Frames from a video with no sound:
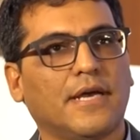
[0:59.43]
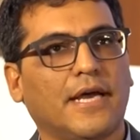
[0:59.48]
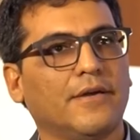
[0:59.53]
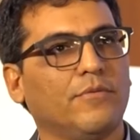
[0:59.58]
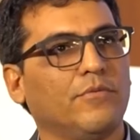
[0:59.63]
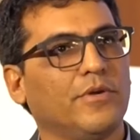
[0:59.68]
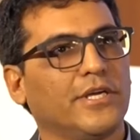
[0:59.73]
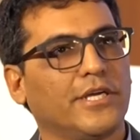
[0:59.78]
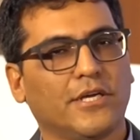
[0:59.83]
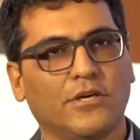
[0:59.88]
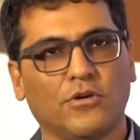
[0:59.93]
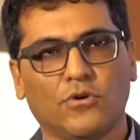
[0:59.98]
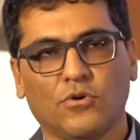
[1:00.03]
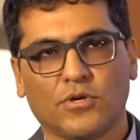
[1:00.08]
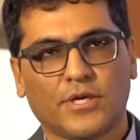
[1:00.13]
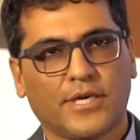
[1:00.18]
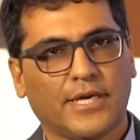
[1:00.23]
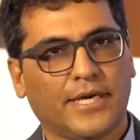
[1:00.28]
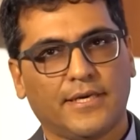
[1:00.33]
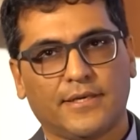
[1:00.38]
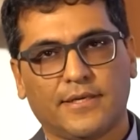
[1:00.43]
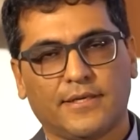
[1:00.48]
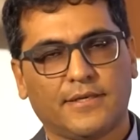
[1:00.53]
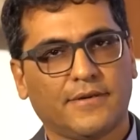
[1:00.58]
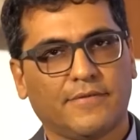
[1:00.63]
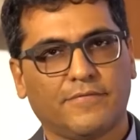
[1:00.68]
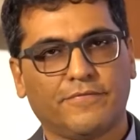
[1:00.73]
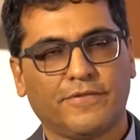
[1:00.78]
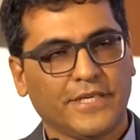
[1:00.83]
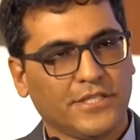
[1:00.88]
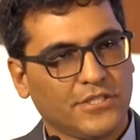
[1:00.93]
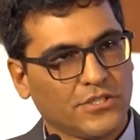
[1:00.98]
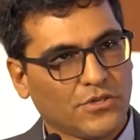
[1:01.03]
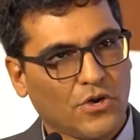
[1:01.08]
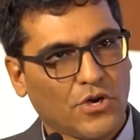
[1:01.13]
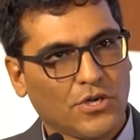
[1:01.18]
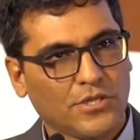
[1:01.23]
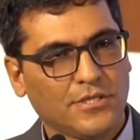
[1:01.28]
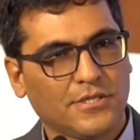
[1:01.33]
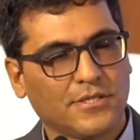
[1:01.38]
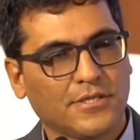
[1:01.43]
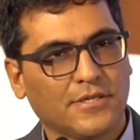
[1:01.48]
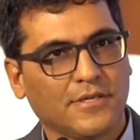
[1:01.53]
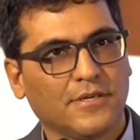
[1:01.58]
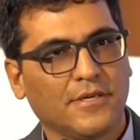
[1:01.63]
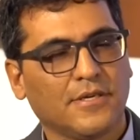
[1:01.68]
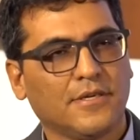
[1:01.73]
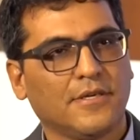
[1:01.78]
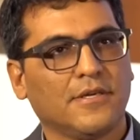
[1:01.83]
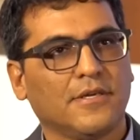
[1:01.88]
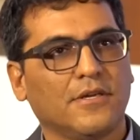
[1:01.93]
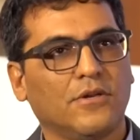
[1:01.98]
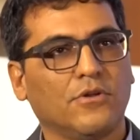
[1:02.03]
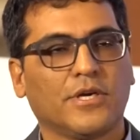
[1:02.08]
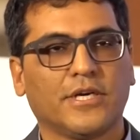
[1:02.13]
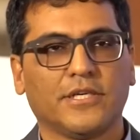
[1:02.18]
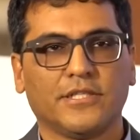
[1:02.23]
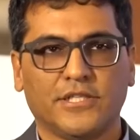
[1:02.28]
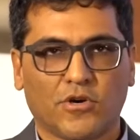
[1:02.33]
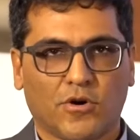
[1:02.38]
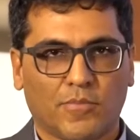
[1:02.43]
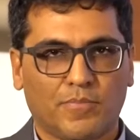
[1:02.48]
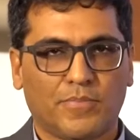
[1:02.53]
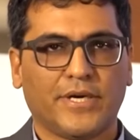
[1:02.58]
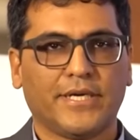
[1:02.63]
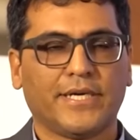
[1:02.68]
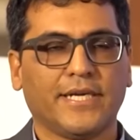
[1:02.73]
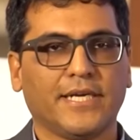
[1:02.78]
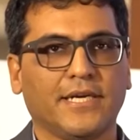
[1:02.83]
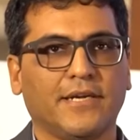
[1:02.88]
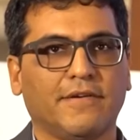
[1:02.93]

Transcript: and we can look at fixed costs, look at the operating